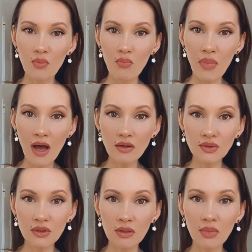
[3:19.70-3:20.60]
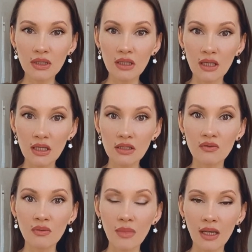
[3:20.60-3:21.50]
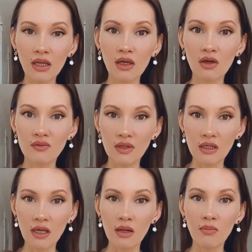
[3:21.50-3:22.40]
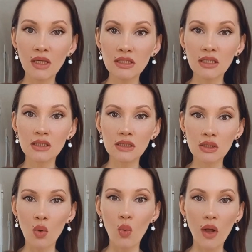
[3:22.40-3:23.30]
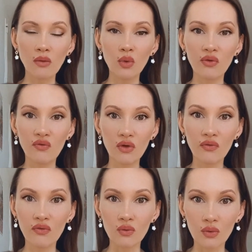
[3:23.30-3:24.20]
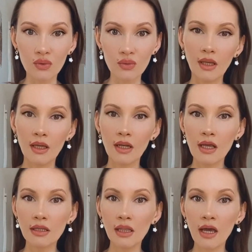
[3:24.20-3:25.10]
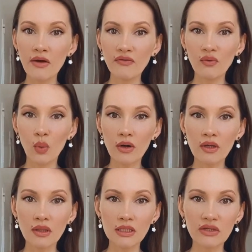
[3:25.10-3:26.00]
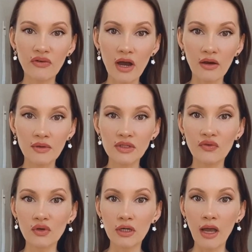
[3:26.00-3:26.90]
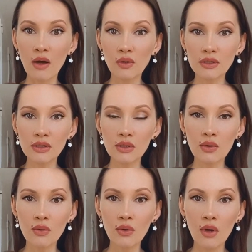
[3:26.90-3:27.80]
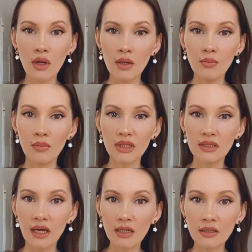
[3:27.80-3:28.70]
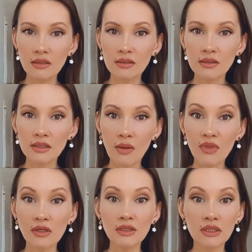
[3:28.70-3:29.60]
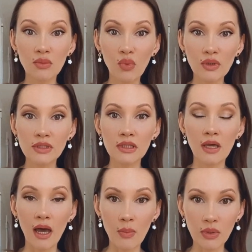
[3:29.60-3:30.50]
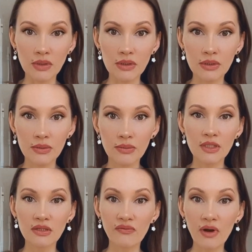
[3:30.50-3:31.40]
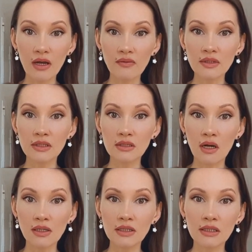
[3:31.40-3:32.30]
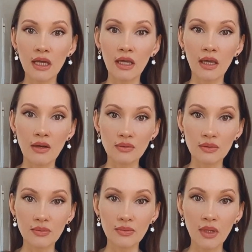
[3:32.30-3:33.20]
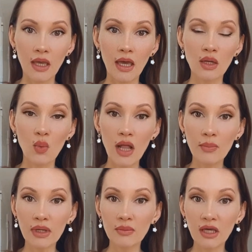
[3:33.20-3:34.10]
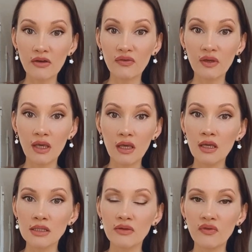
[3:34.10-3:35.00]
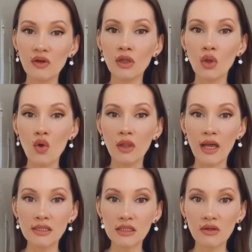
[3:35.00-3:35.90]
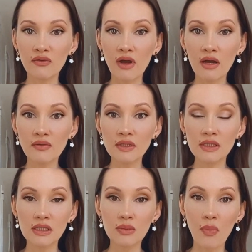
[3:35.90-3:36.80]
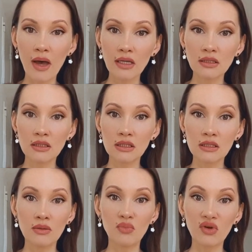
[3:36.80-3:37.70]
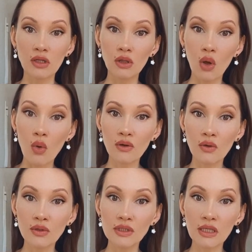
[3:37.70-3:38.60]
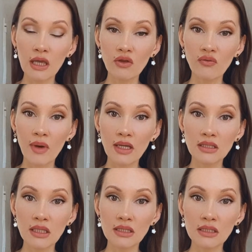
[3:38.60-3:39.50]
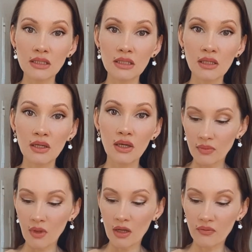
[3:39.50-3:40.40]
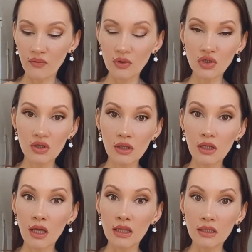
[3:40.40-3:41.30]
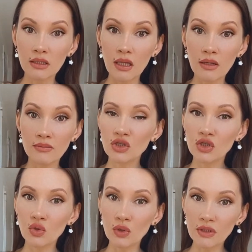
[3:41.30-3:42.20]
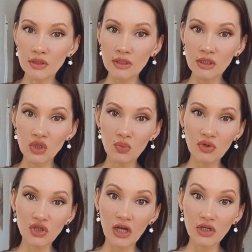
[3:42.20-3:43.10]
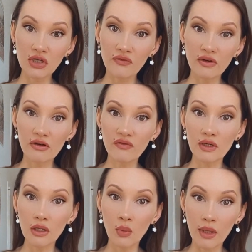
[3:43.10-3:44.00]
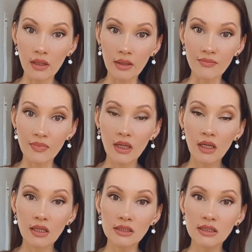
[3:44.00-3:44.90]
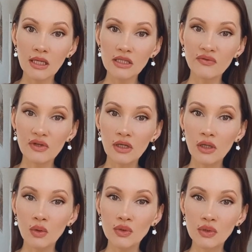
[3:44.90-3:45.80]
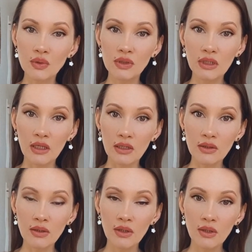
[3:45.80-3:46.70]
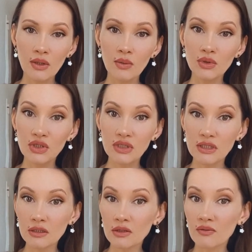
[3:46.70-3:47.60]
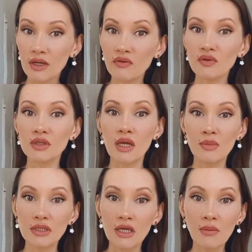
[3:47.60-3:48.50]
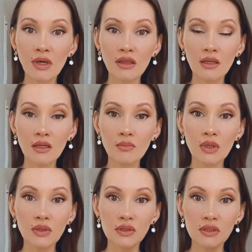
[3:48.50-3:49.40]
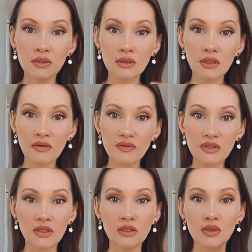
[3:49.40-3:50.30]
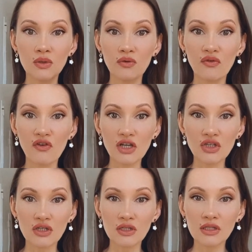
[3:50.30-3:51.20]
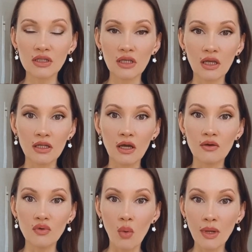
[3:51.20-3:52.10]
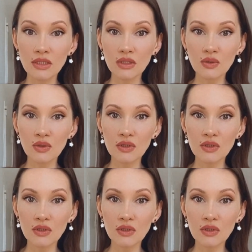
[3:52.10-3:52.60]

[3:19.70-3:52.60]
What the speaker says: powdery but yet remaining green and mixing so well with the fig fruit. And I love wearing this fragrance for an hour or so, but then something disappointing happens. This fragrance starts dying out. And while Première Figuier is a very long-lasting fragrance, despite it's pretty low on the scale of my intensity, unfortunately, Caligna shortens its projection very, very quickly. It stays very close to skin, which is still great for summertime, I think, because it gives a certain freshness and aromas to your